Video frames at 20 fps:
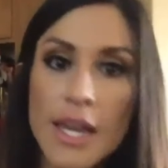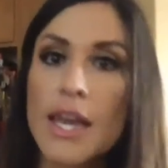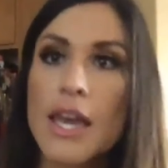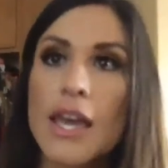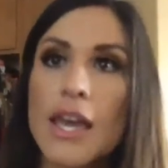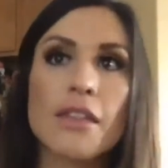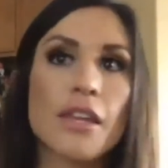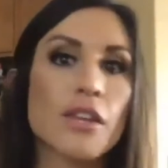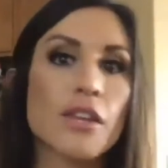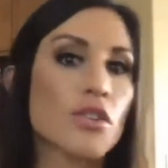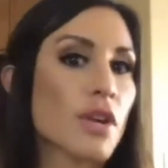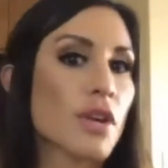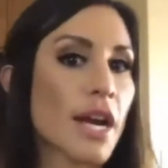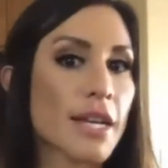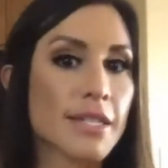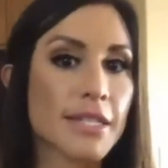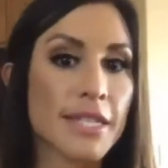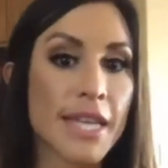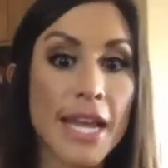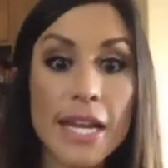Then you guys
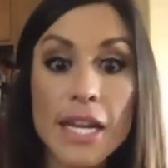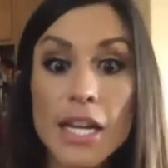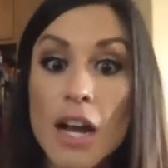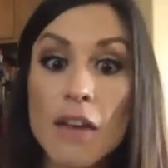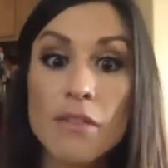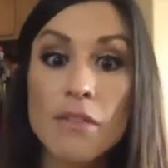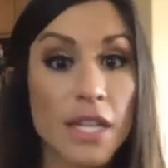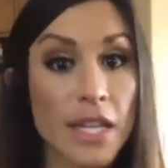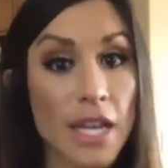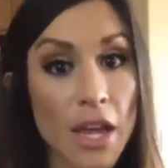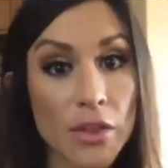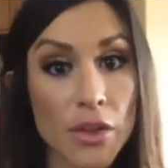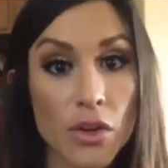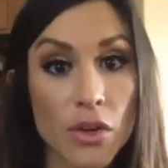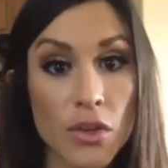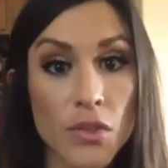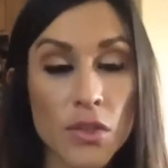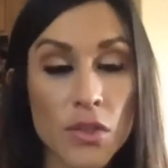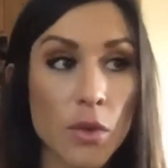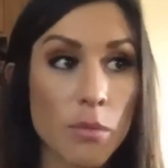take it off together."
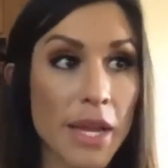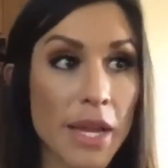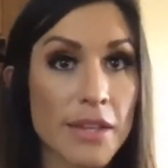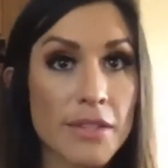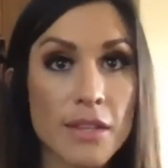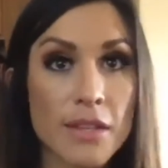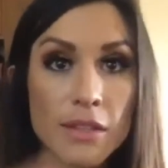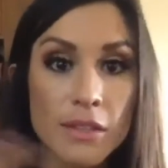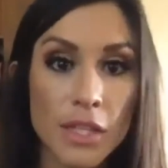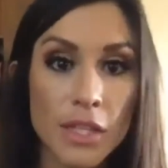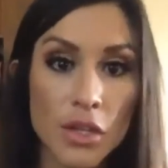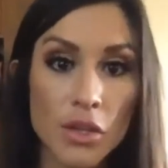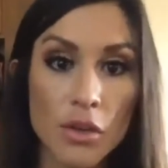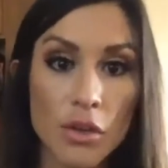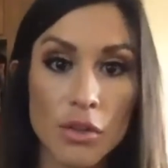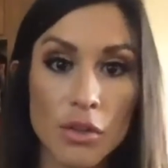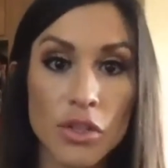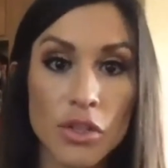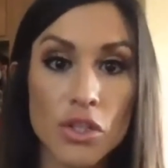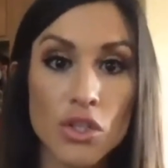So basically you're
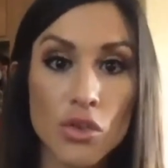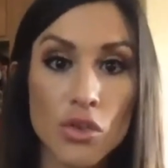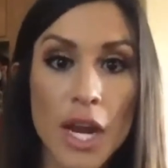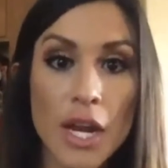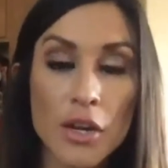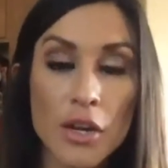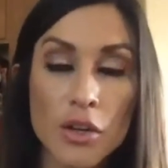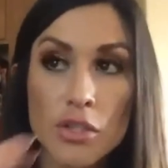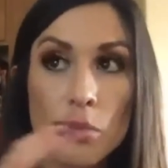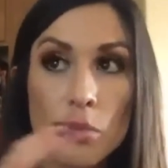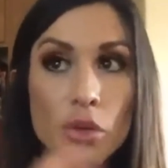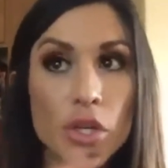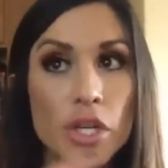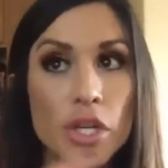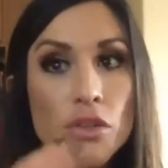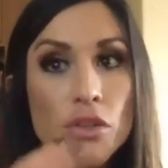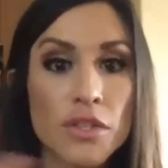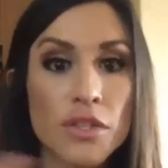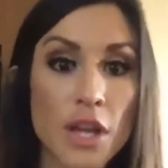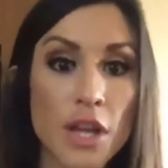the trainers putting
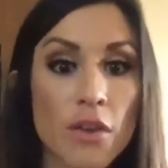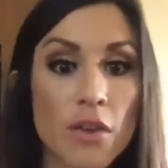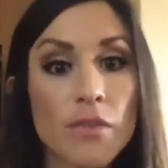yourself